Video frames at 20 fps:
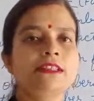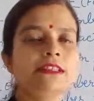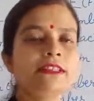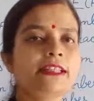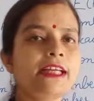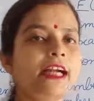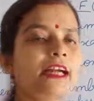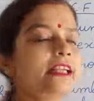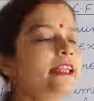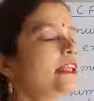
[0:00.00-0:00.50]

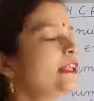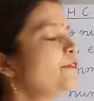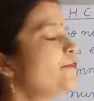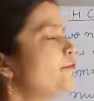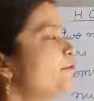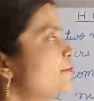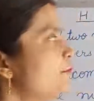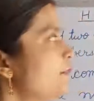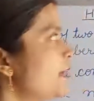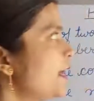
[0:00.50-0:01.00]
that
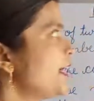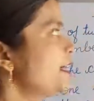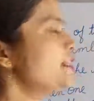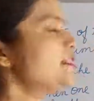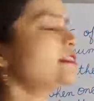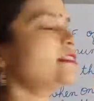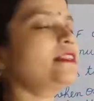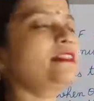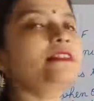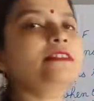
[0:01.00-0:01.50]
divides
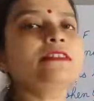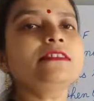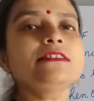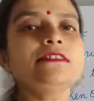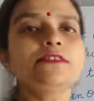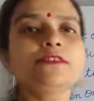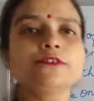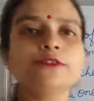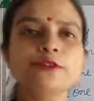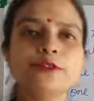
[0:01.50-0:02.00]
the
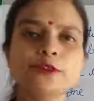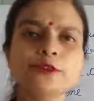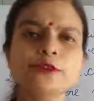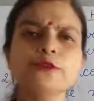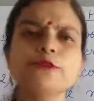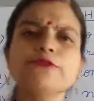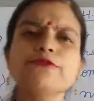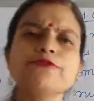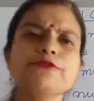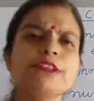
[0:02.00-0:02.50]

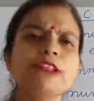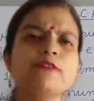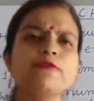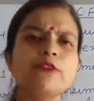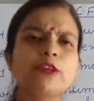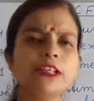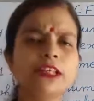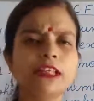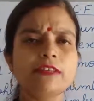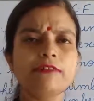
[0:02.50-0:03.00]
2, 3,
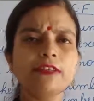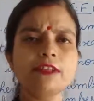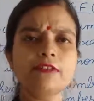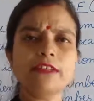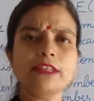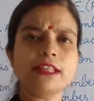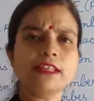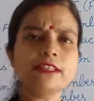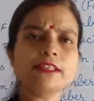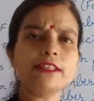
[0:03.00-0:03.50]
whatever you
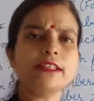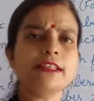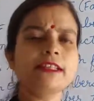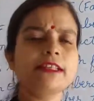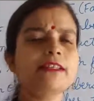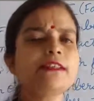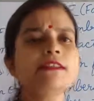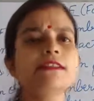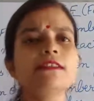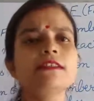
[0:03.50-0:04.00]
can
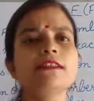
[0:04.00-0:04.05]
say,